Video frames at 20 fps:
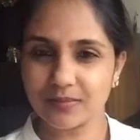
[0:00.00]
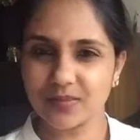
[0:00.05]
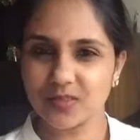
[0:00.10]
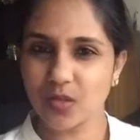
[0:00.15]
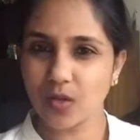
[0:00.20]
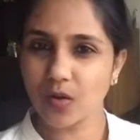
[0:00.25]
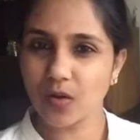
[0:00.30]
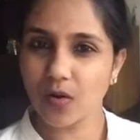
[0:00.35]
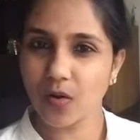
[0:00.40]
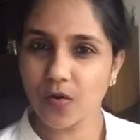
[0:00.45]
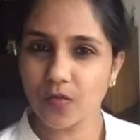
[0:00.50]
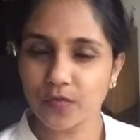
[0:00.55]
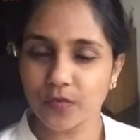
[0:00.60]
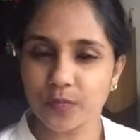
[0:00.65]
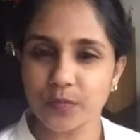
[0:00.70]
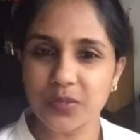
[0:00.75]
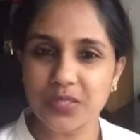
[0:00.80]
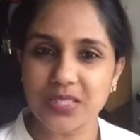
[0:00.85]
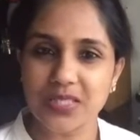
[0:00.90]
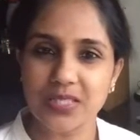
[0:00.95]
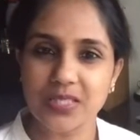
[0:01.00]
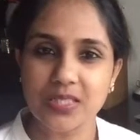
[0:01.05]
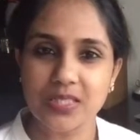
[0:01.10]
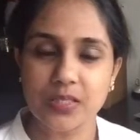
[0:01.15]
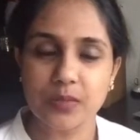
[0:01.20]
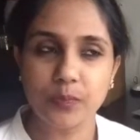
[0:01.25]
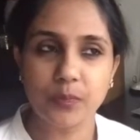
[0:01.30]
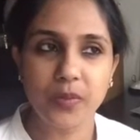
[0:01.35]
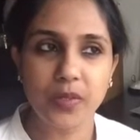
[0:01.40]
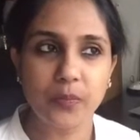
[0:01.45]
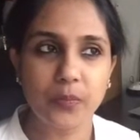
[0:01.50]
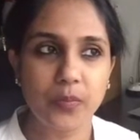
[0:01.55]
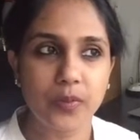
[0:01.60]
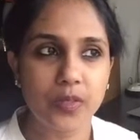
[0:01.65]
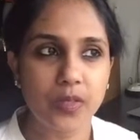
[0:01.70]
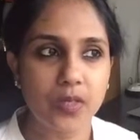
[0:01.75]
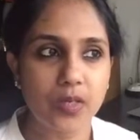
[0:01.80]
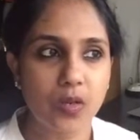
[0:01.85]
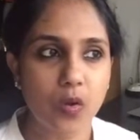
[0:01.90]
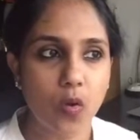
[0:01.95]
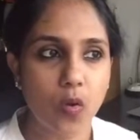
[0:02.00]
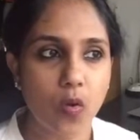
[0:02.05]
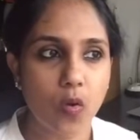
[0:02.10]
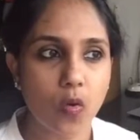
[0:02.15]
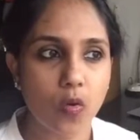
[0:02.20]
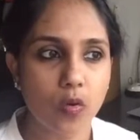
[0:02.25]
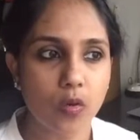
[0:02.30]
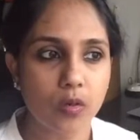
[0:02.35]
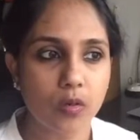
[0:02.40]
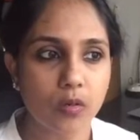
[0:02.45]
a lot of business people or